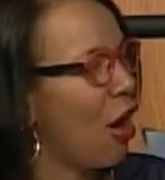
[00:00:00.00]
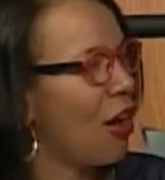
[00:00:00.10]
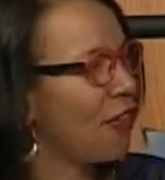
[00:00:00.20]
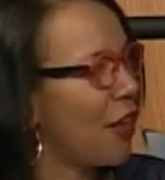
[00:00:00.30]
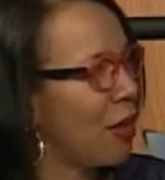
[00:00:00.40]

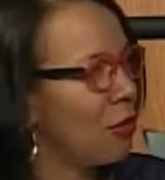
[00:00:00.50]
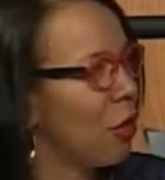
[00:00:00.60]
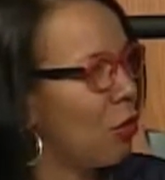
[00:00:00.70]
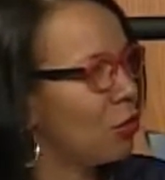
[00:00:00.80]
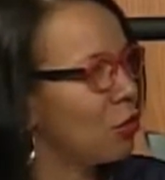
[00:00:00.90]
Aren't they
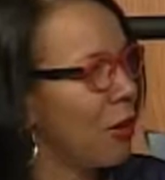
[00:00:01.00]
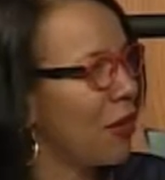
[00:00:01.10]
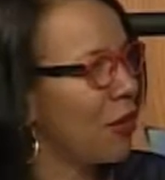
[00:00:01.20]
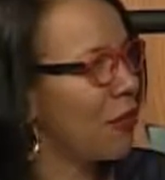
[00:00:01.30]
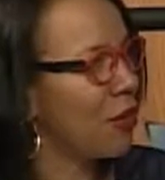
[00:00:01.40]
owned by
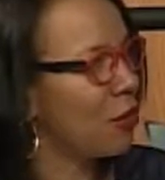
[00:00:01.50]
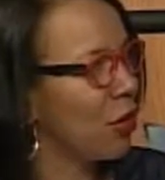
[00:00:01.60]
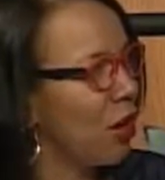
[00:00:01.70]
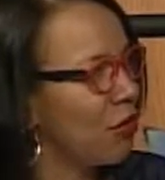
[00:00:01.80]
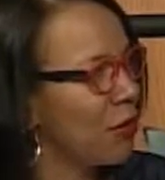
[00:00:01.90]
the federal
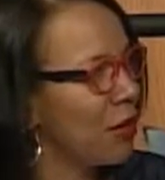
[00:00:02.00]
government?